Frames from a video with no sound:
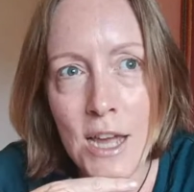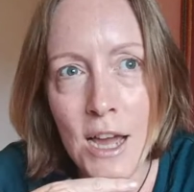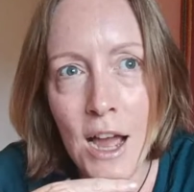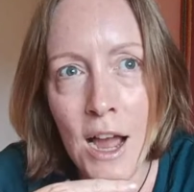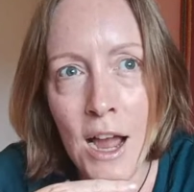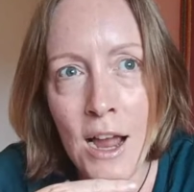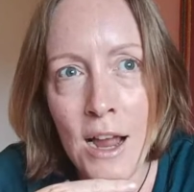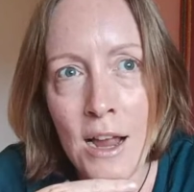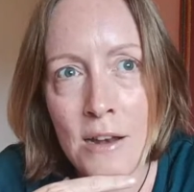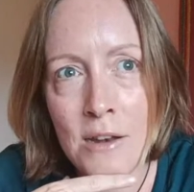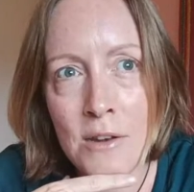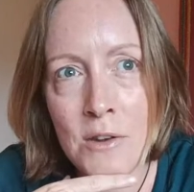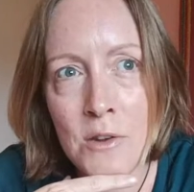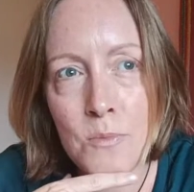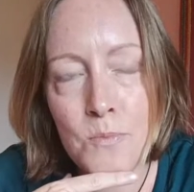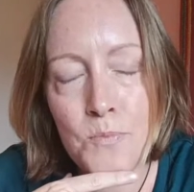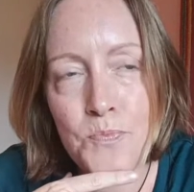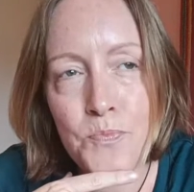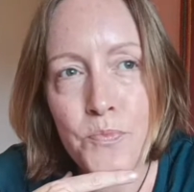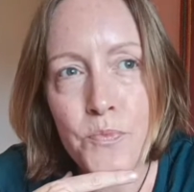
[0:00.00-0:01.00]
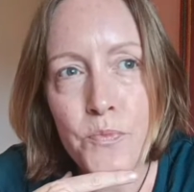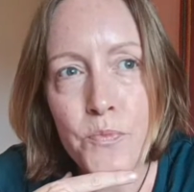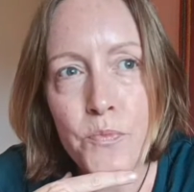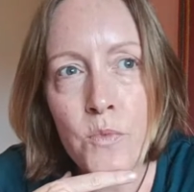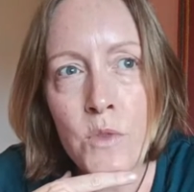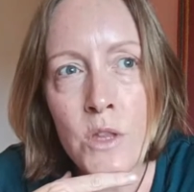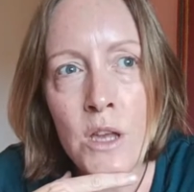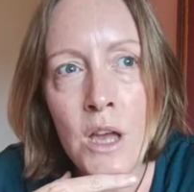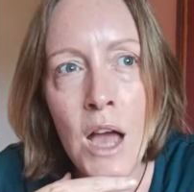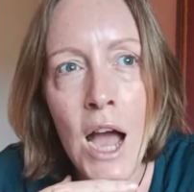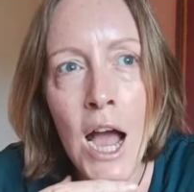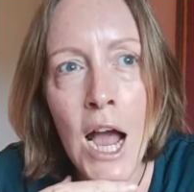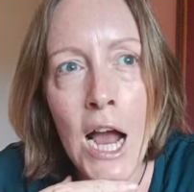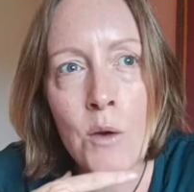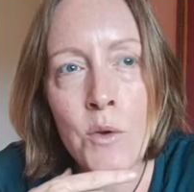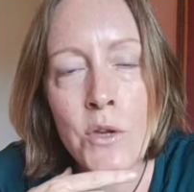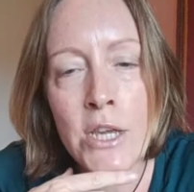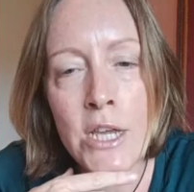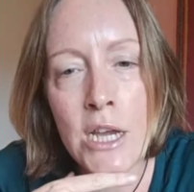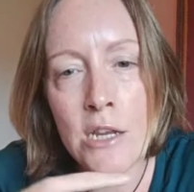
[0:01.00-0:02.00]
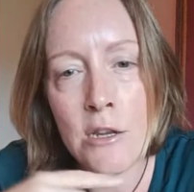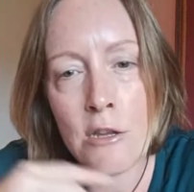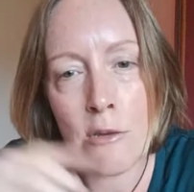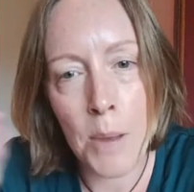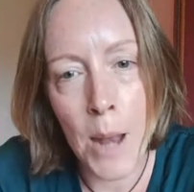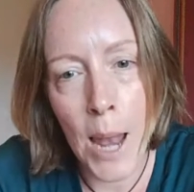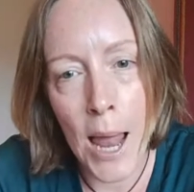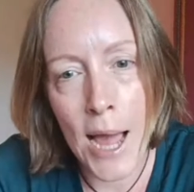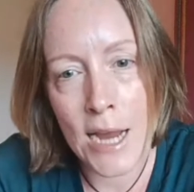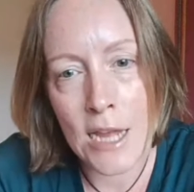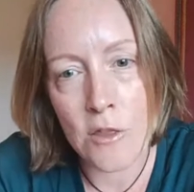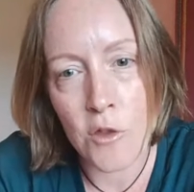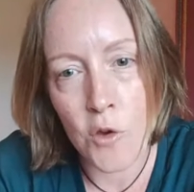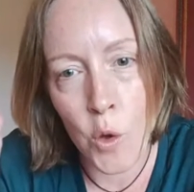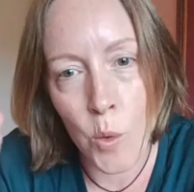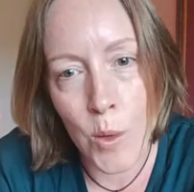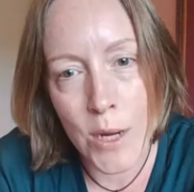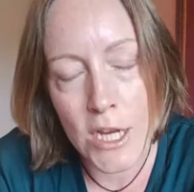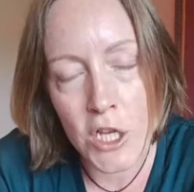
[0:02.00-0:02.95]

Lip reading: And how you can apply the quick